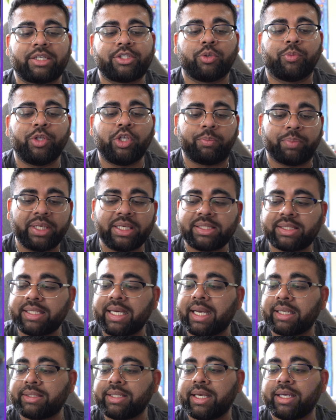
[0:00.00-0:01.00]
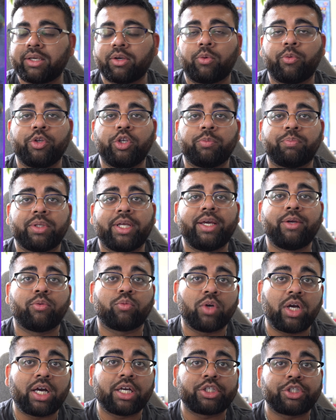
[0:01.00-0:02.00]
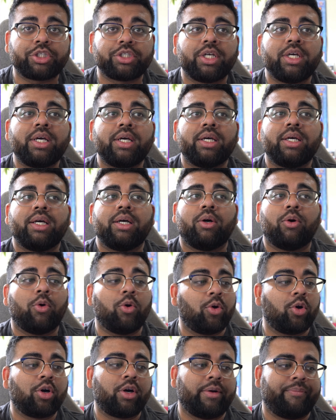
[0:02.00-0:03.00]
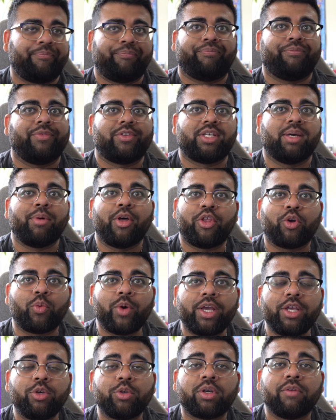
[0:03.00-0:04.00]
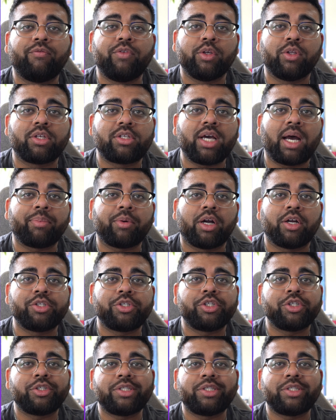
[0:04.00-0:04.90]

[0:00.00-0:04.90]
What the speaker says: So when you play stack deck or when you play rush or some other way you can view the top cards of your